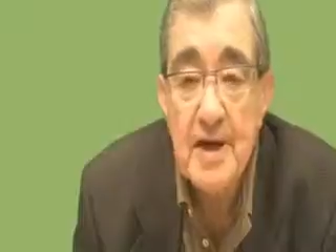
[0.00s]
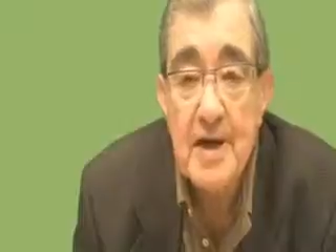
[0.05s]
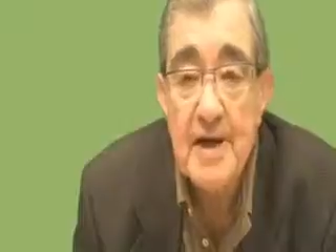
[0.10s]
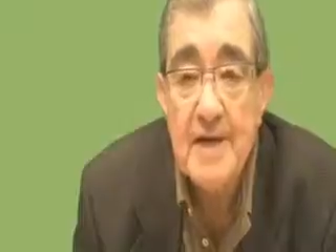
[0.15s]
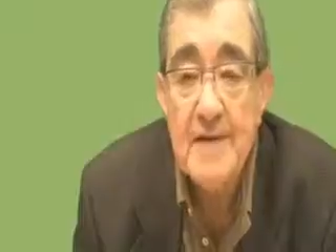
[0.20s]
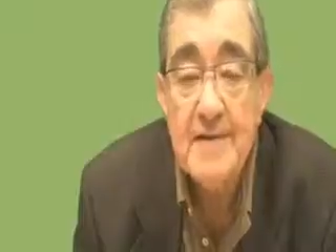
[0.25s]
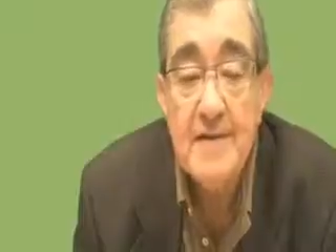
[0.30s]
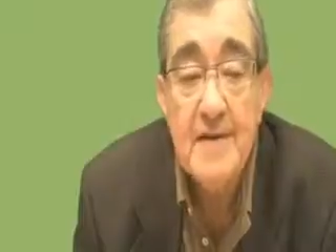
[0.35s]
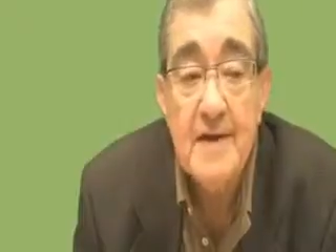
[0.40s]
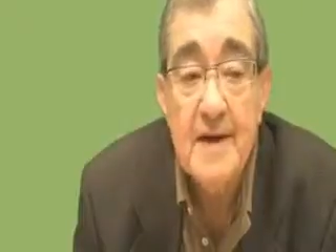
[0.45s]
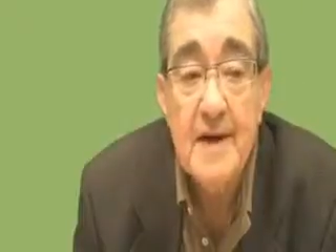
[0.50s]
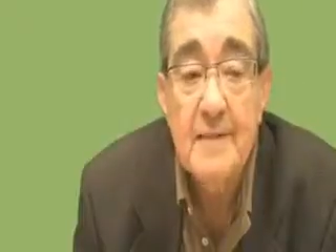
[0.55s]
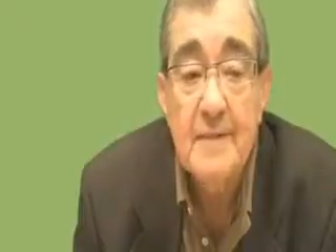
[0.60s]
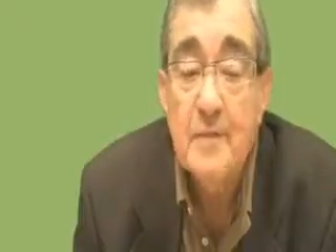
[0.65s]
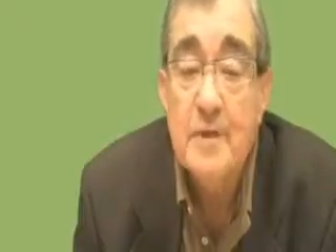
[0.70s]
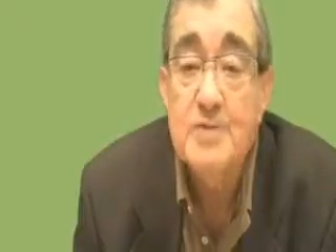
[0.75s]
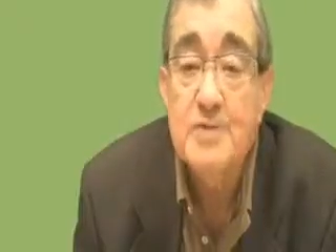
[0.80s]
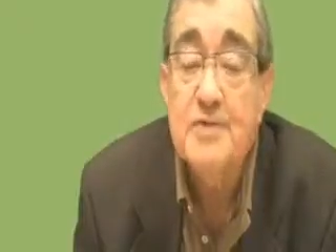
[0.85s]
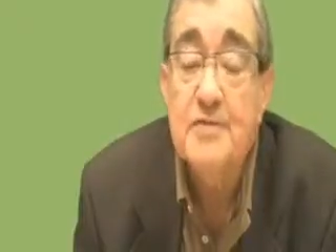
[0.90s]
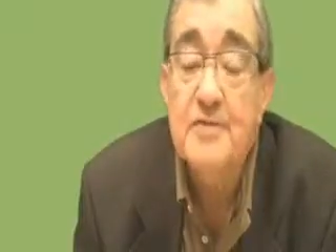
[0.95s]
and
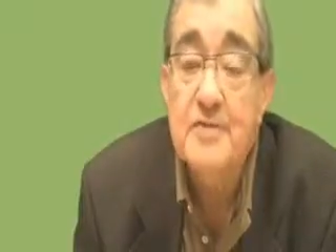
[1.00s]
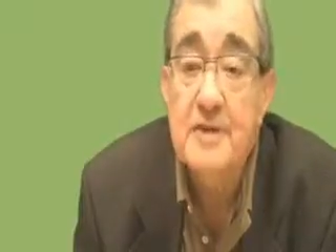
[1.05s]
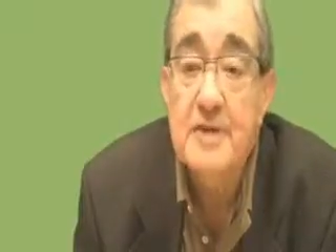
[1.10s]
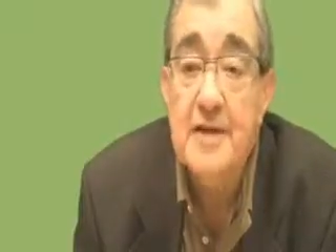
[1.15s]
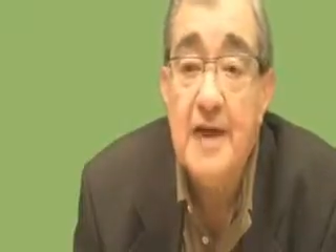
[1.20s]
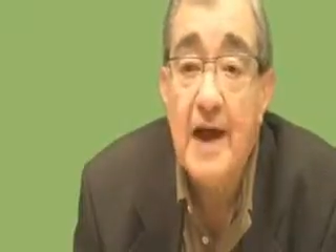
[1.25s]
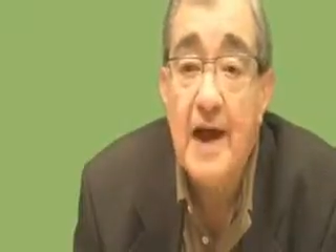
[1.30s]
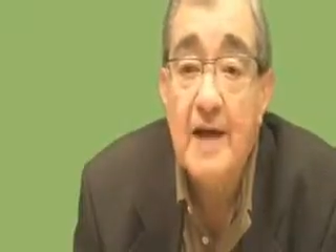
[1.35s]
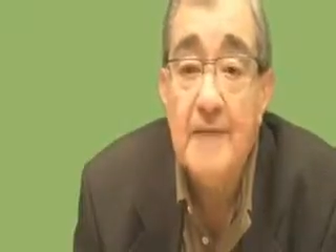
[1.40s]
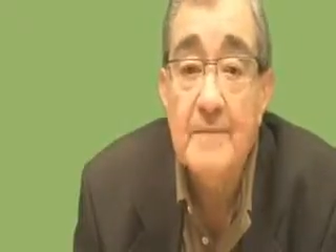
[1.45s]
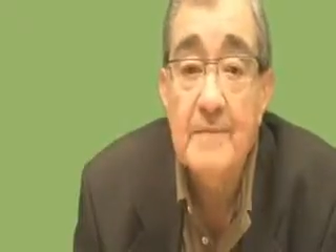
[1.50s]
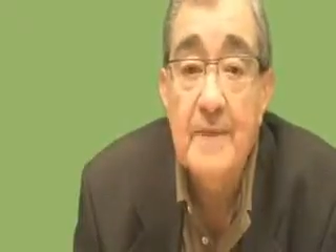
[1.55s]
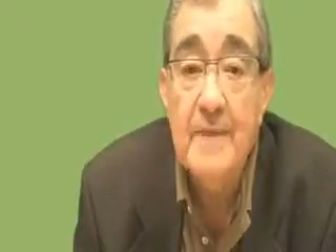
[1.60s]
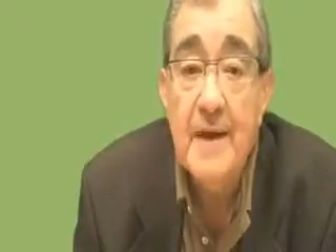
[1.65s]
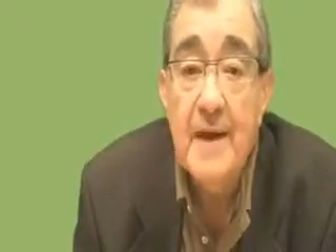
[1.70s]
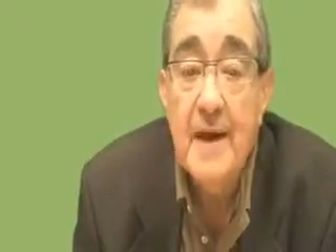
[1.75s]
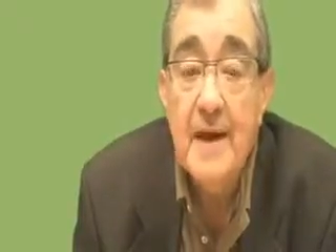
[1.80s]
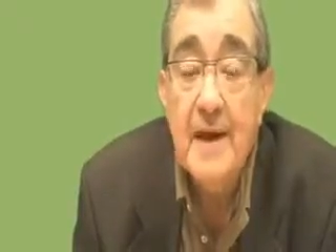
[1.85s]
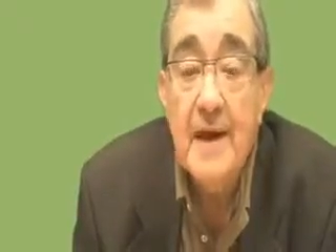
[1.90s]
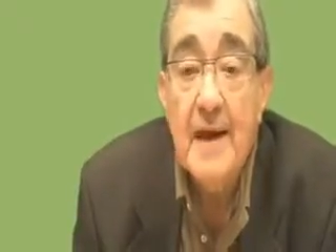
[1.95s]
most of the
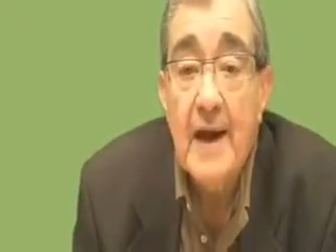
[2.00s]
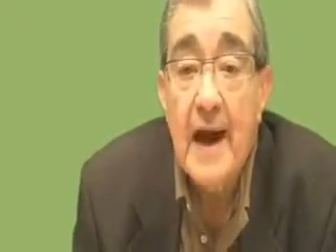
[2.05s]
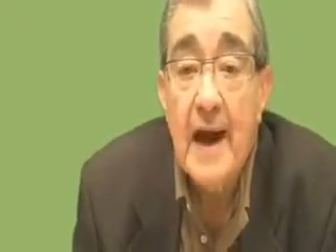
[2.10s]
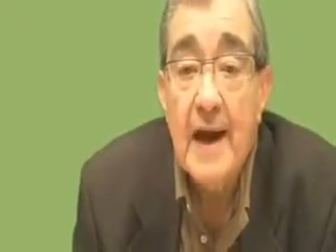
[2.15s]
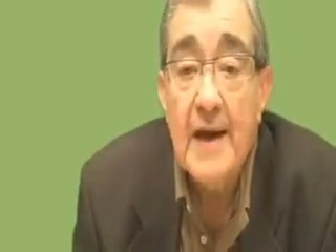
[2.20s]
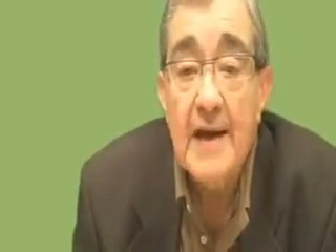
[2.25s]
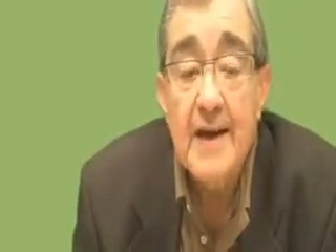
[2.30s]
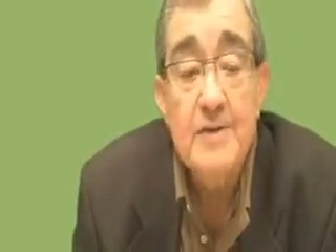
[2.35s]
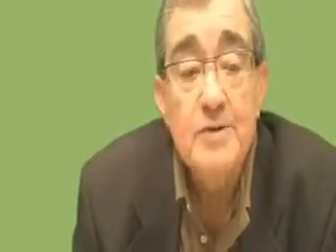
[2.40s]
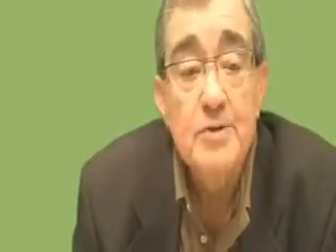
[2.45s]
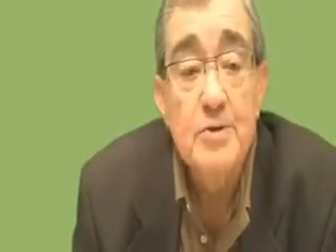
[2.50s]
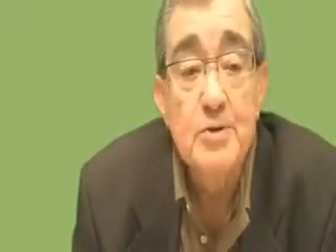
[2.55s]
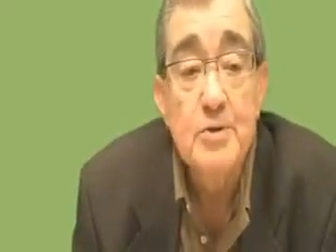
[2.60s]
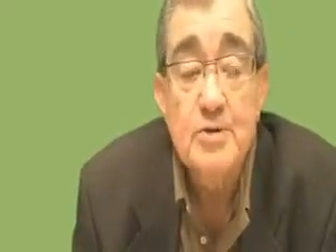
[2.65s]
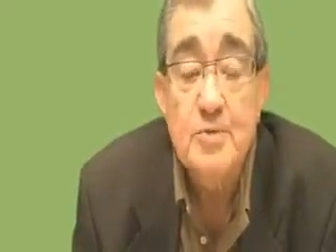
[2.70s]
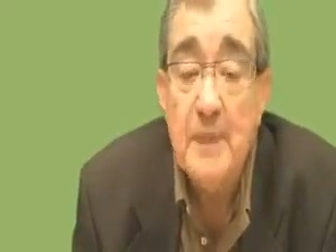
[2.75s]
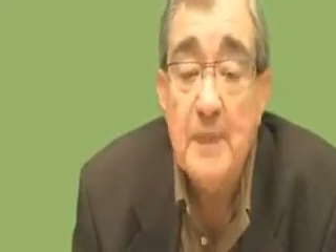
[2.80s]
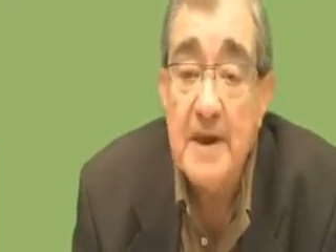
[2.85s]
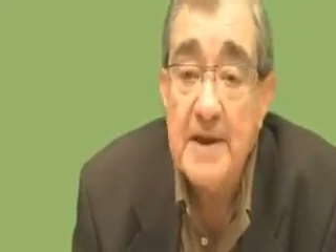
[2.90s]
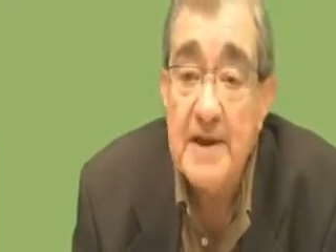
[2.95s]
time I had to
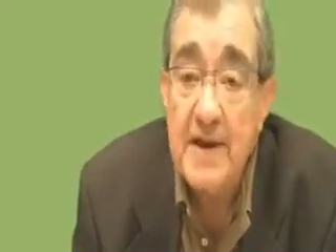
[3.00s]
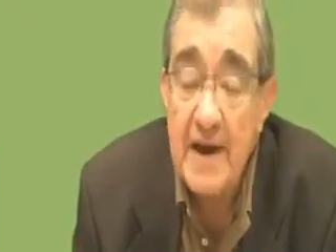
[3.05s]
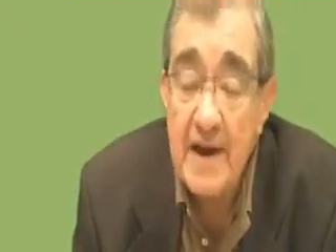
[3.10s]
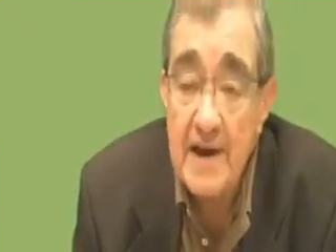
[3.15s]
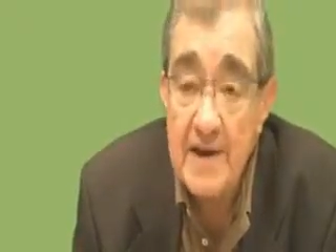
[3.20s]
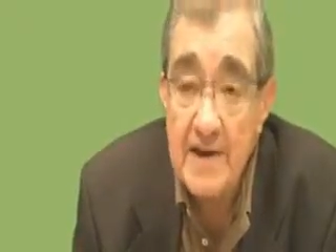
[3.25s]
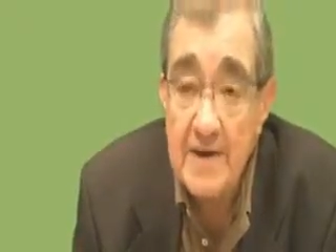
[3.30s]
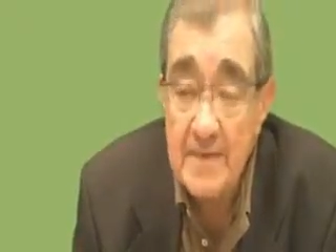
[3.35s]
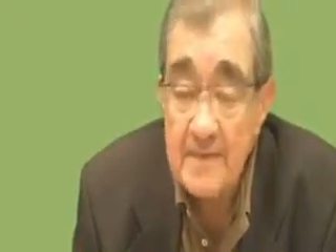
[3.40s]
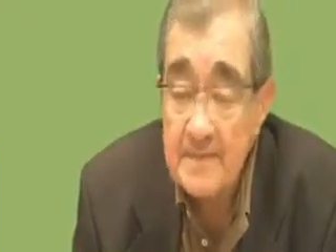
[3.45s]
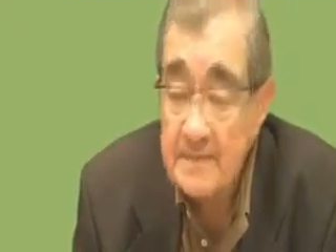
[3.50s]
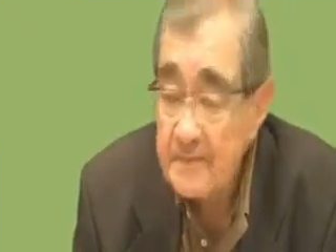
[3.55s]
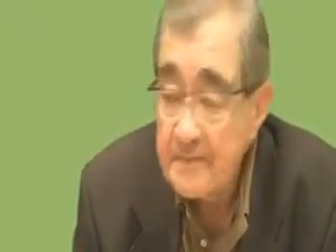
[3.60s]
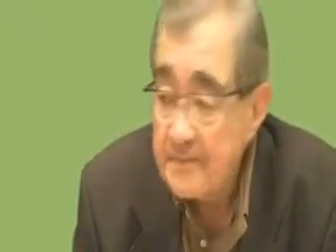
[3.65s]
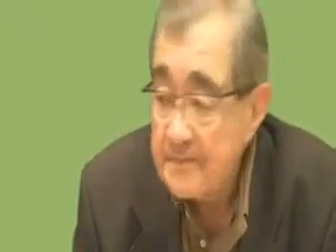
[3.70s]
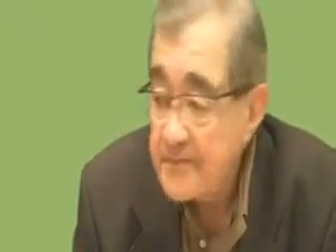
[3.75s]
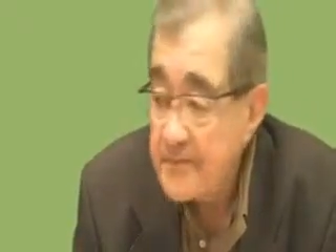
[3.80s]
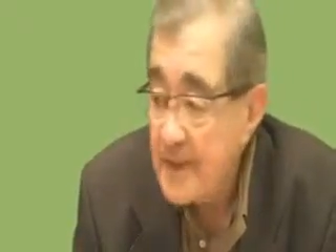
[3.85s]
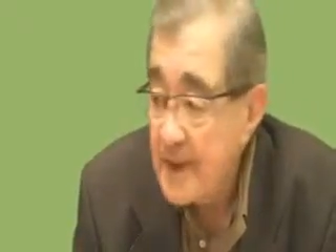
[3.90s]
use my cane.